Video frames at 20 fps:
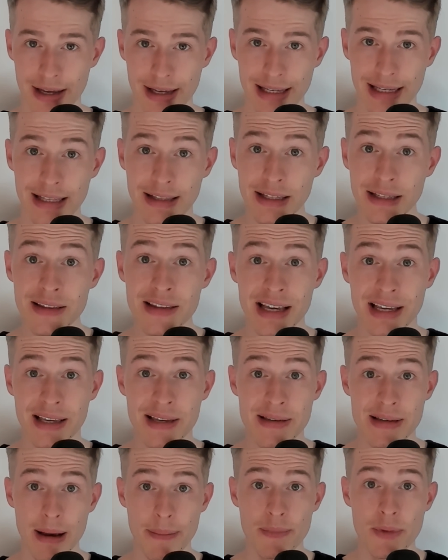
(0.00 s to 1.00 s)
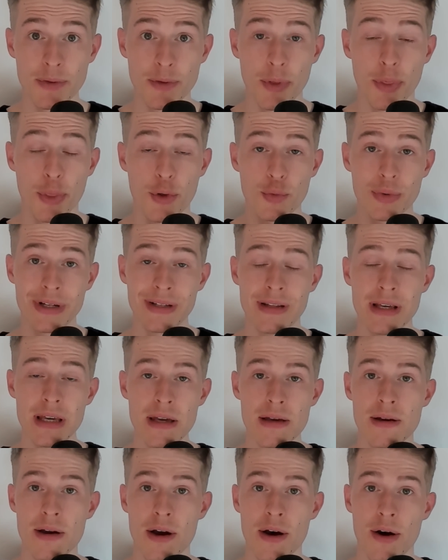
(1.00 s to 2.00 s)
He didn't accept that the 3D,
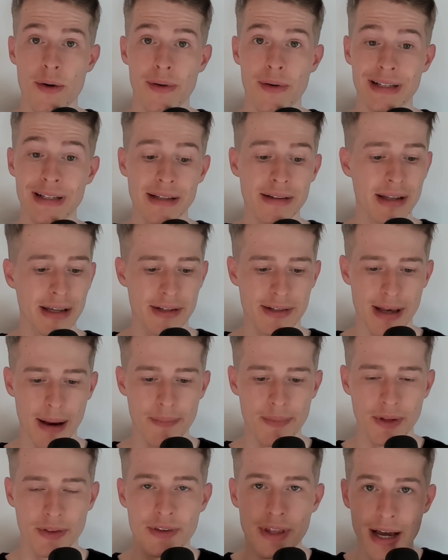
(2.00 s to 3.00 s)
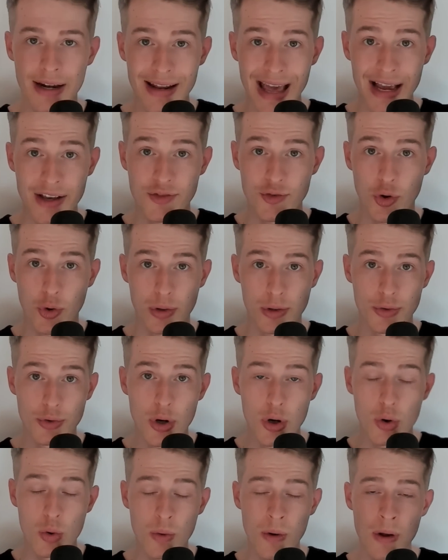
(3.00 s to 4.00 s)
right? He didn't accept that, that external
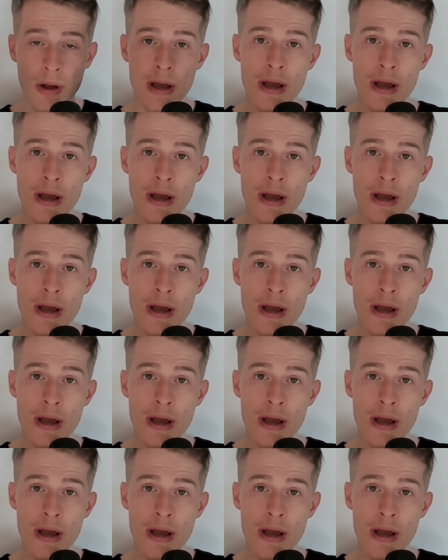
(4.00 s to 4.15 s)
no.